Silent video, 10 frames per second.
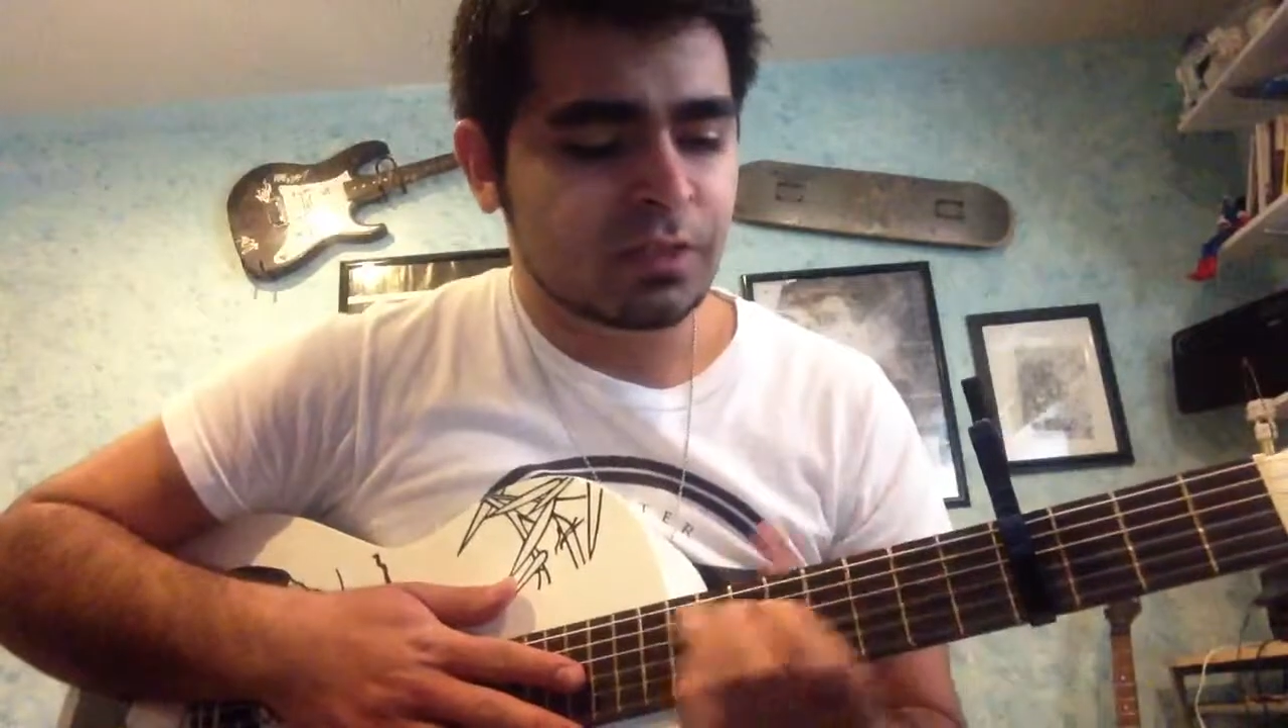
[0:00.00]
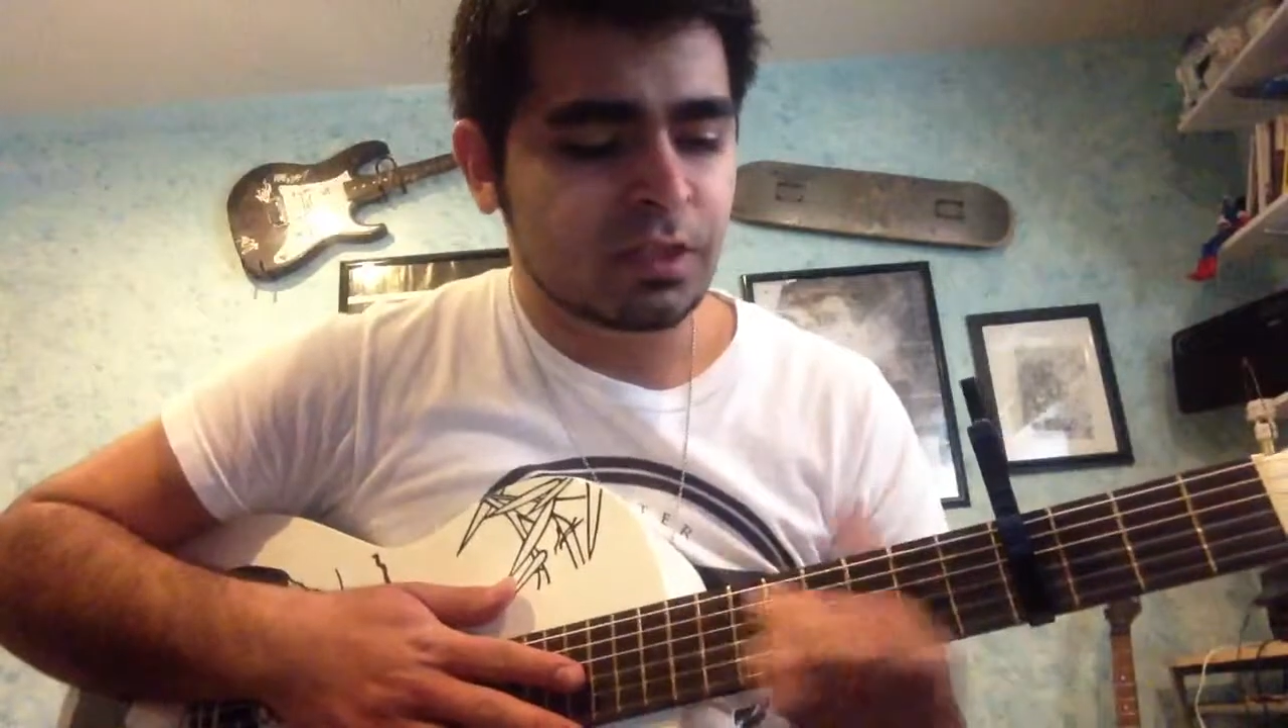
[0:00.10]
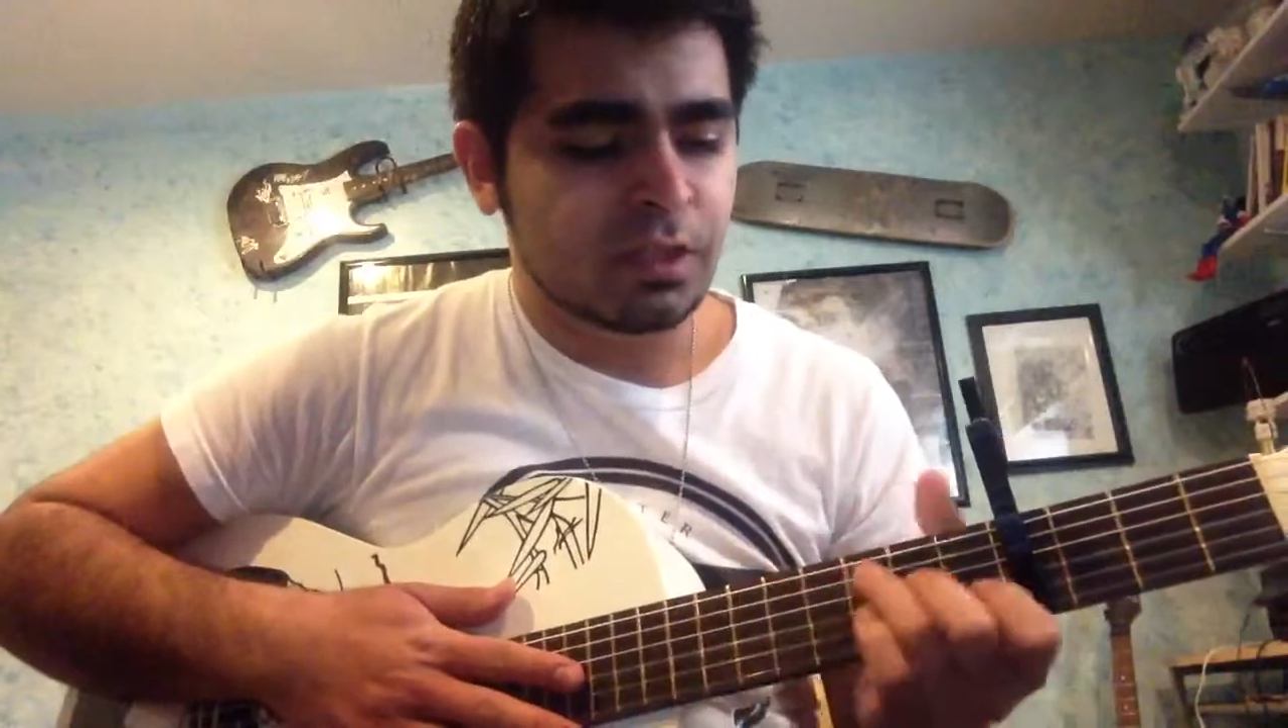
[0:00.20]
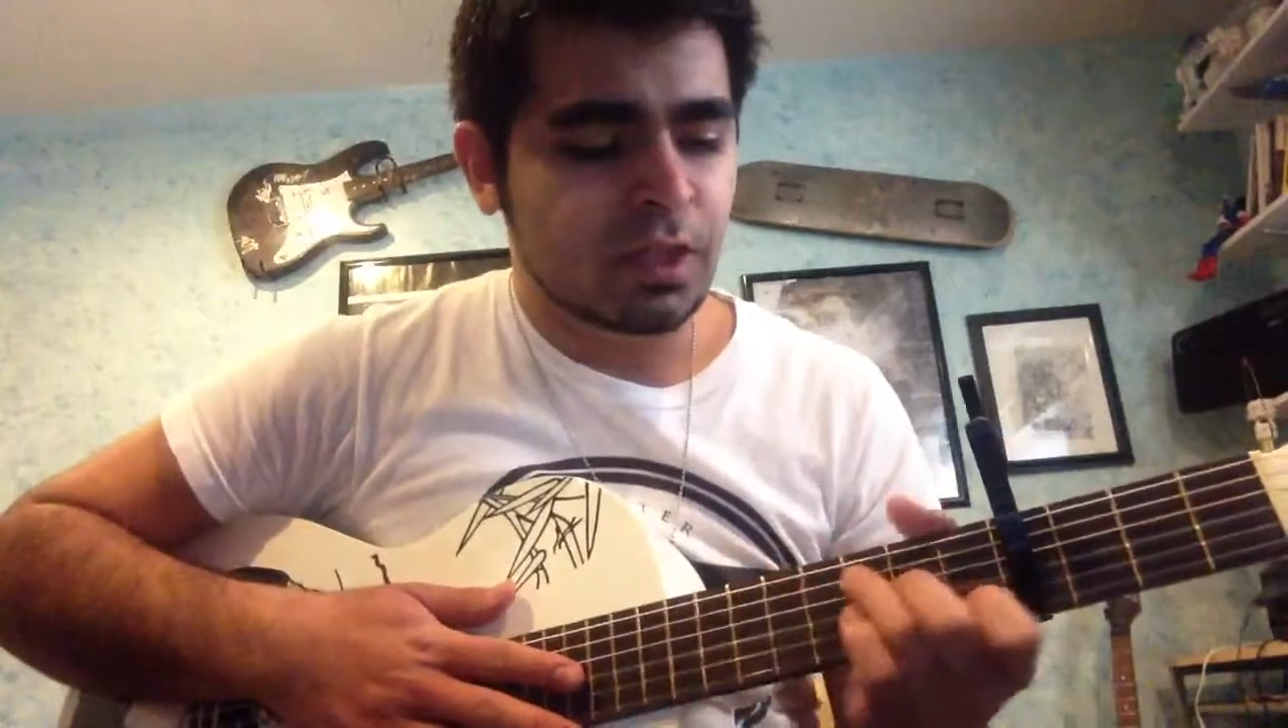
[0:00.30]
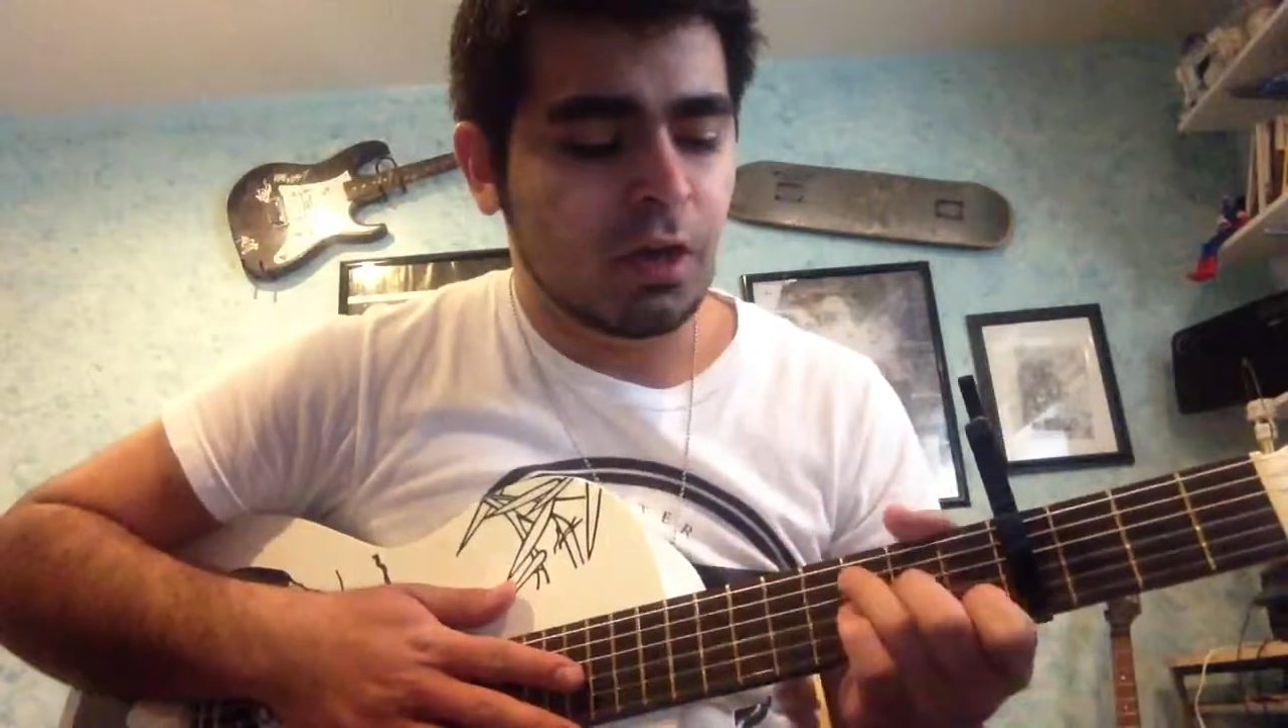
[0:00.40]

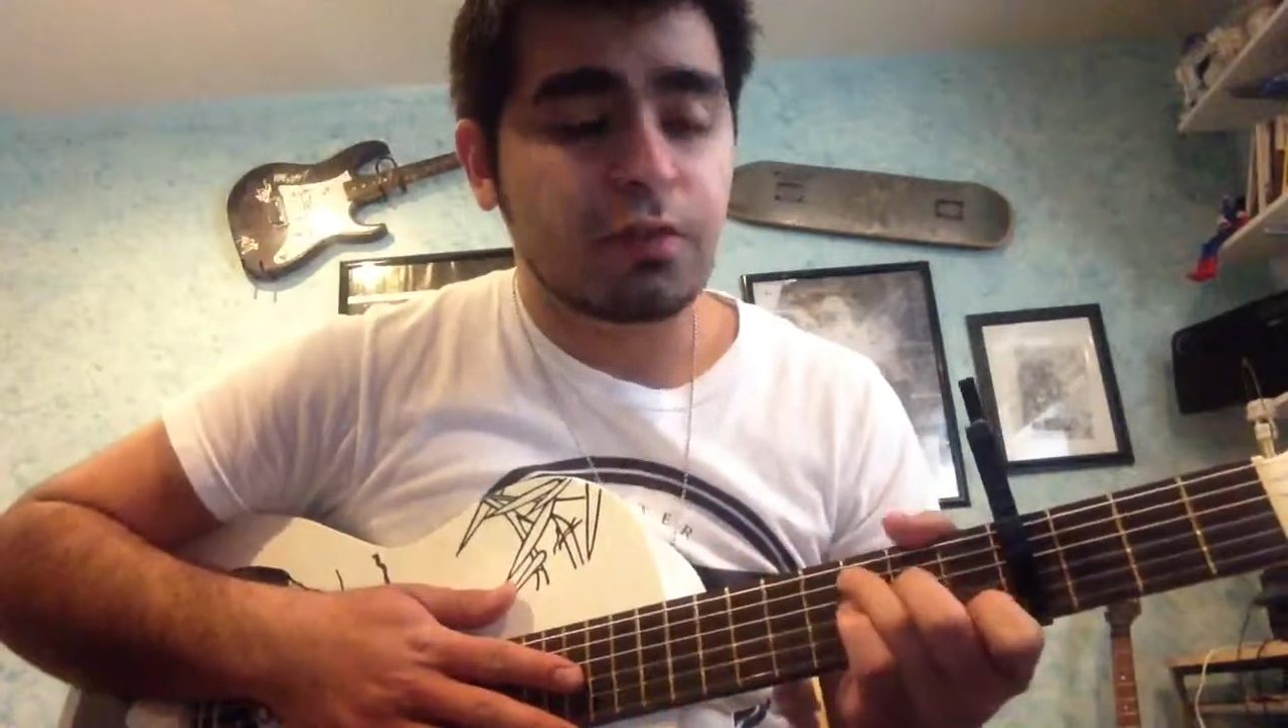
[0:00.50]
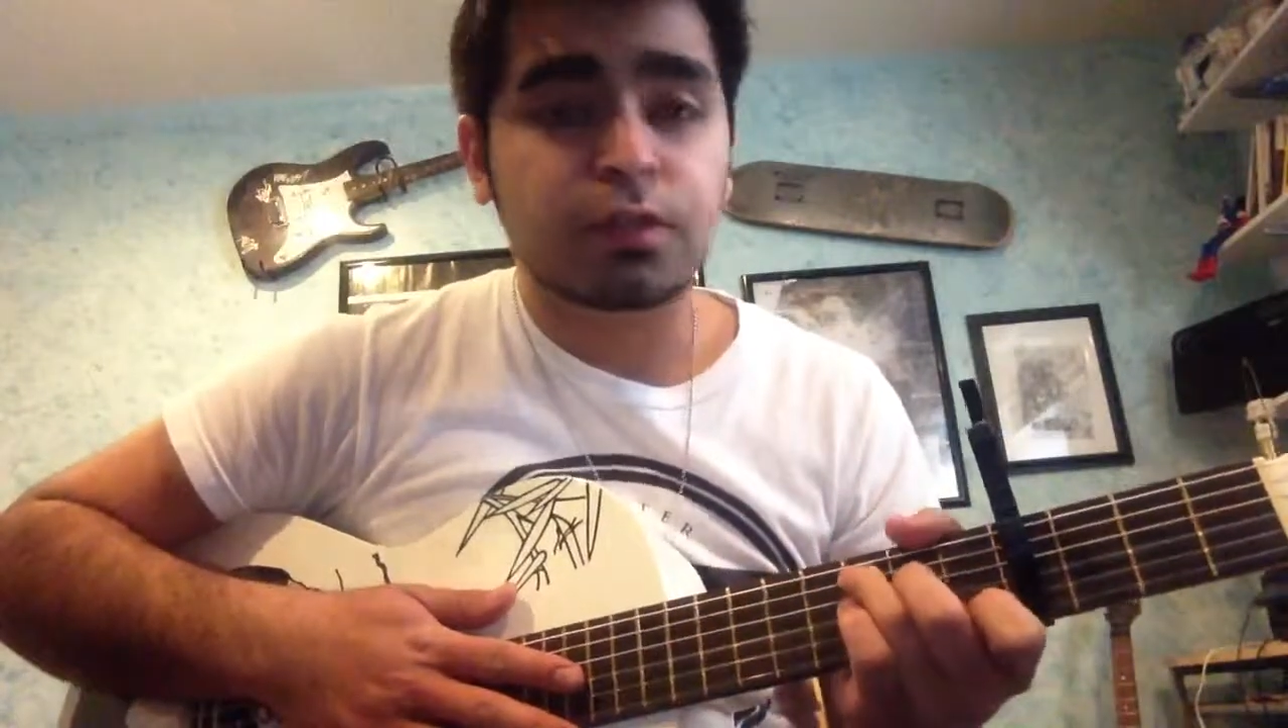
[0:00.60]
seen in another